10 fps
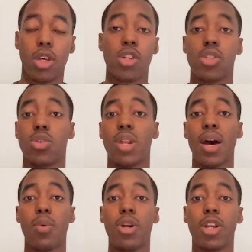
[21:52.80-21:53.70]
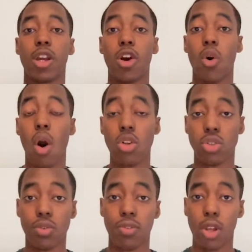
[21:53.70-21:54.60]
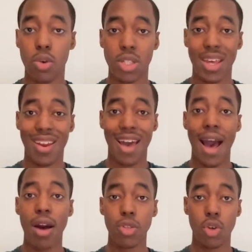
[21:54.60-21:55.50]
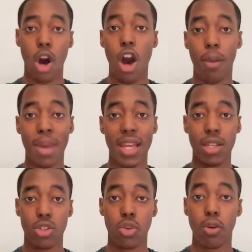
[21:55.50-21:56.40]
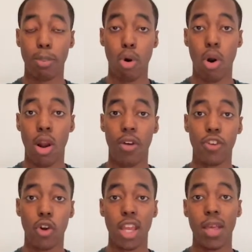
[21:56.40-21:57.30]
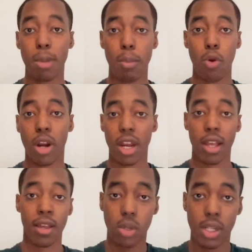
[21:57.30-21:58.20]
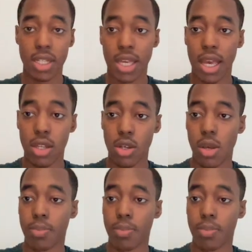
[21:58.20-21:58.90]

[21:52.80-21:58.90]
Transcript: So now we're going to go on to flows and how to automate certain part of your email marketing. Let's get into it.